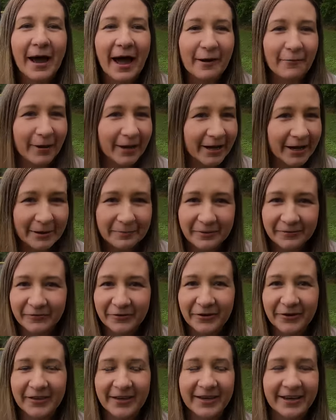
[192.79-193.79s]
I wake up
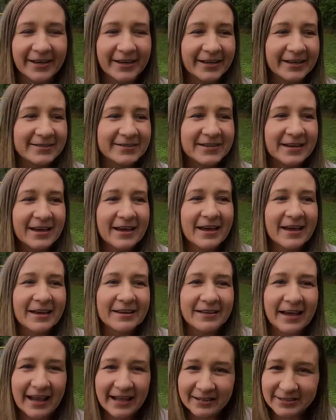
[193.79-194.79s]
before the kids,
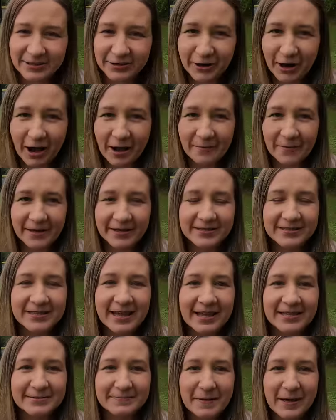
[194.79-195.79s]
answer comments
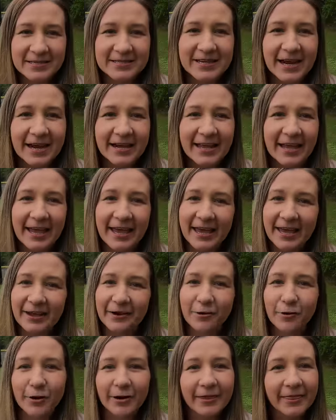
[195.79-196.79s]
as best I
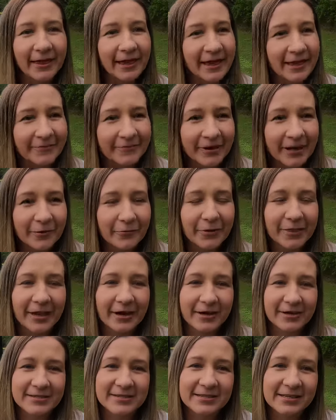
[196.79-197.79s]
can, or in the evening when
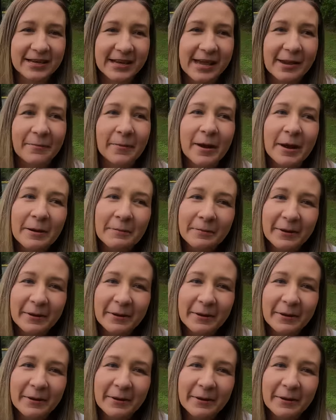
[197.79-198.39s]
they're asleep.